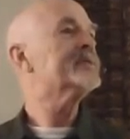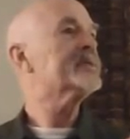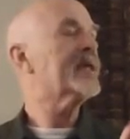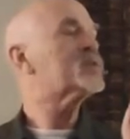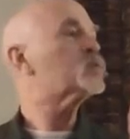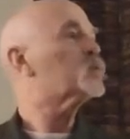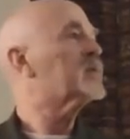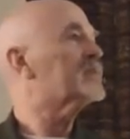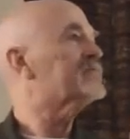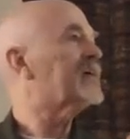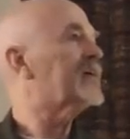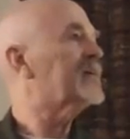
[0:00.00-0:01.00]
That's
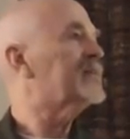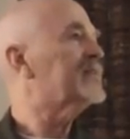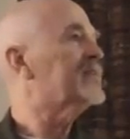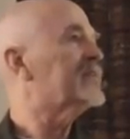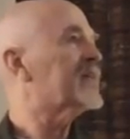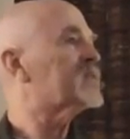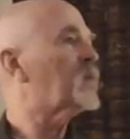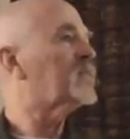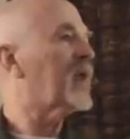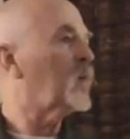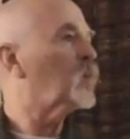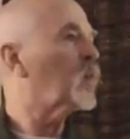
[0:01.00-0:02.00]
reifying. That's what
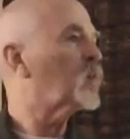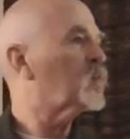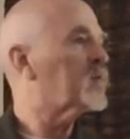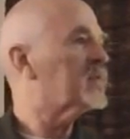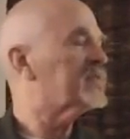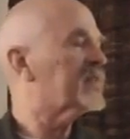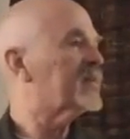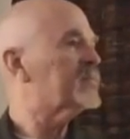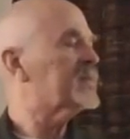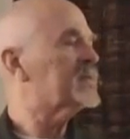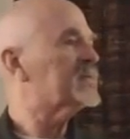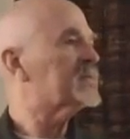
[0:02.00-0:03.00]
that word reify
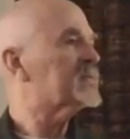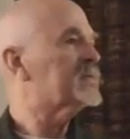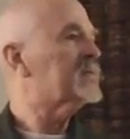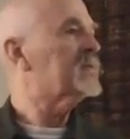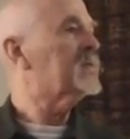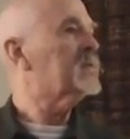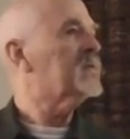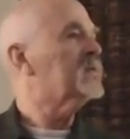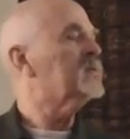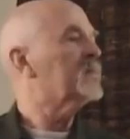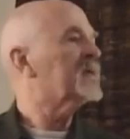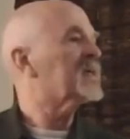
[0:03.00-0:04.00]
means.
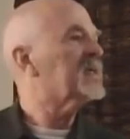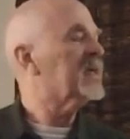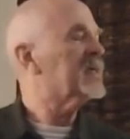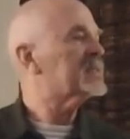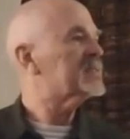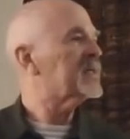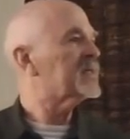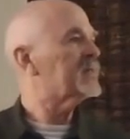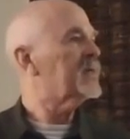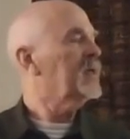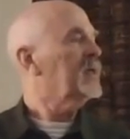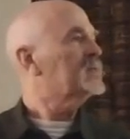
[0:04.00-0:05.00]
You make a nest out of
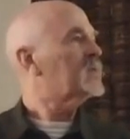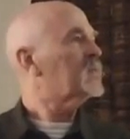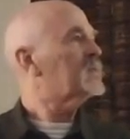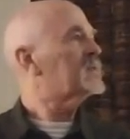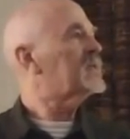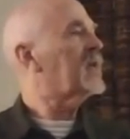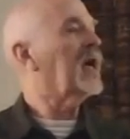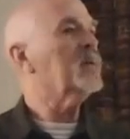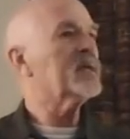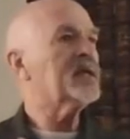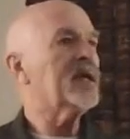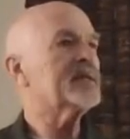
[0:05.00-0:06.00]
it. So you see, I
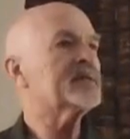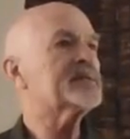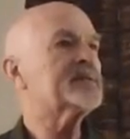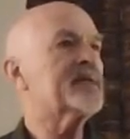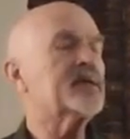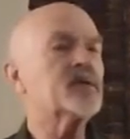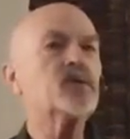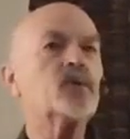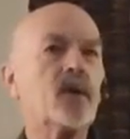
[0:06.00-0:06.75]
would like to say to you